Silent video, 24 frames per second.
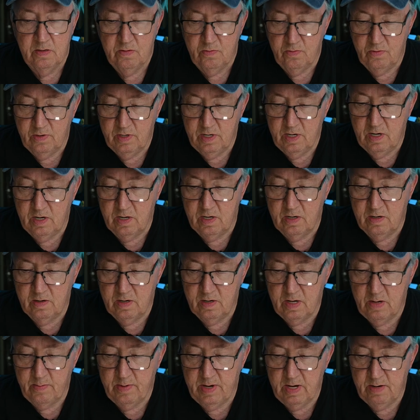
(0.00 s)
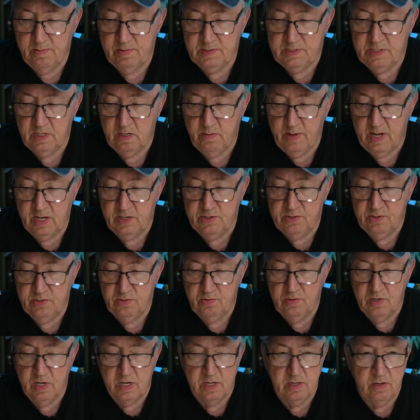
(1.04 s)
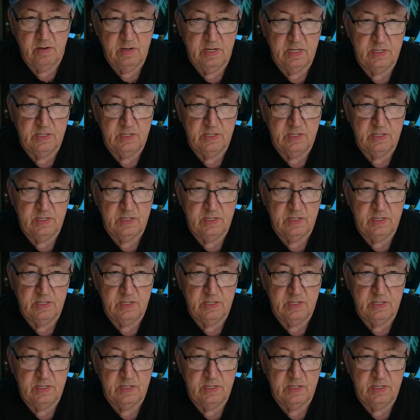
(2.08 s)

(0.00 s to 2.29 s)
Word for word: We are, I'm averaging about two hundred